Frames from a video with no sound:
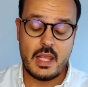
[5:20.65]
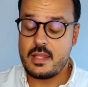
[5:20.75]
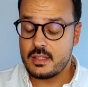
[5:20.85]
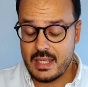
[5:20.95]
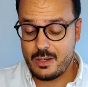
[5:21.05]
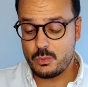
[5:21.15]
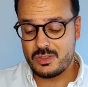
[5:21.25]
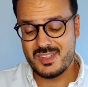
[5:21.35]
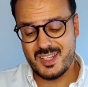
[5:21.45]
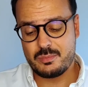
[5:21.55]
And again, will
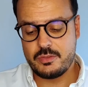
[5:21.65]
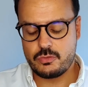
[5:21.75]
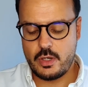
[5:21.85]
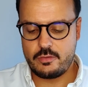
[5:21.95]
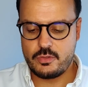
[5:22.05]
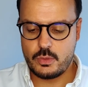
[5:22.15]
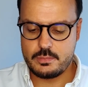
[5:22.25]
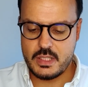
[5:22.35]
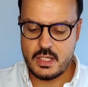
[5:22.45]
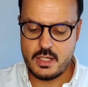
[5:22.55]
not be for everyone
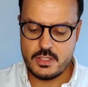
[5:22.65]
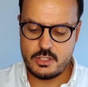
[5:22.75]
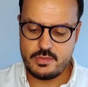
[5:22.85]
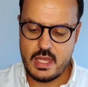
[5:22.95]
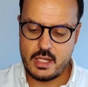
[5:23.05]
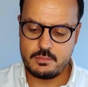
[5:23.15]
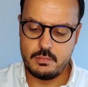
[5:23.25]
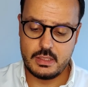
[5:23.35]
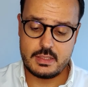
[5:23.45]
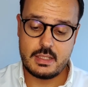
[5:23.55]
because of that,
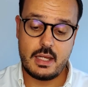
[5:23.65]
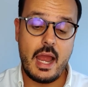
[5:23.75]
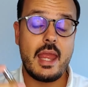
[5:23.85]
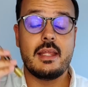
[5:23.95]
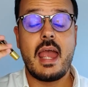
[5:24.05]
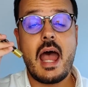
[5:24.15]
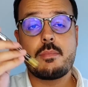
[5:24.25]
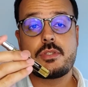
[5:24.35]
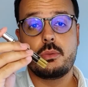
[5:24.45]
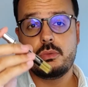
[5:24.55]
but I
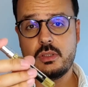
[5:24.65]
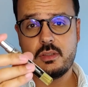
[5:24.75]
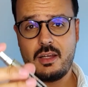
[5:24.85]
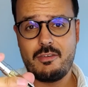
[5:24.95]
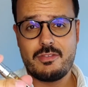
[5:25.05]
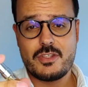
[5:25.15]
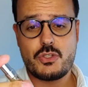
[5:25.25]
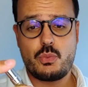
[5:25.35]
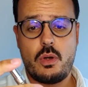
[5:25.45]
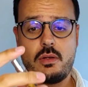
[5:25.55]
absolutely love
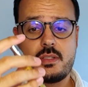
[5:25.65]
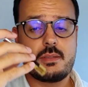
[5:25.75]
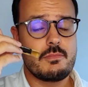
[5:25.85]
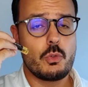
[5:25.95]
this one.